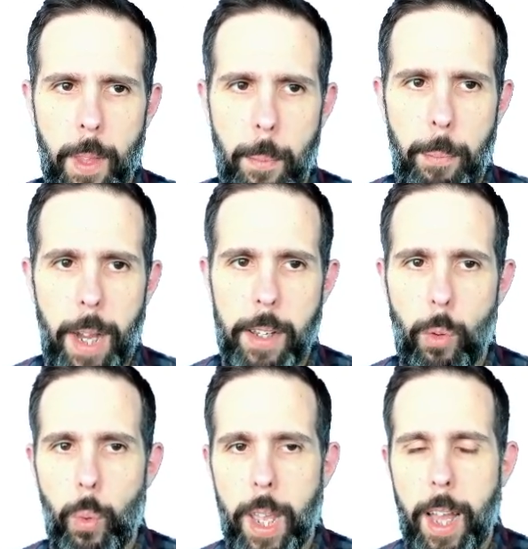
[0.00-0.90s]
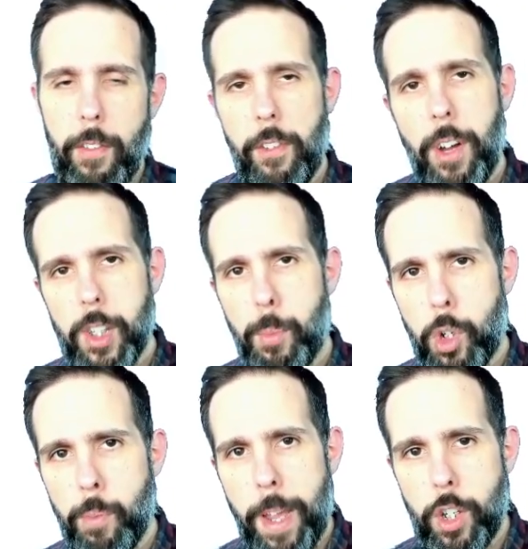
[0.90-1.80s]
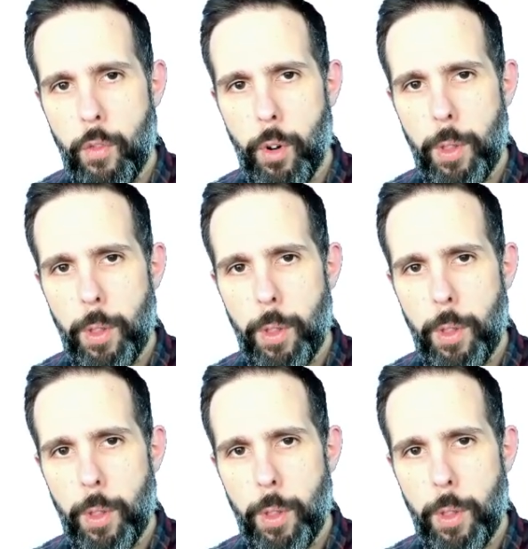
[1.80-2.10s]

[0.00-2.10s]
but we have a fast approximation for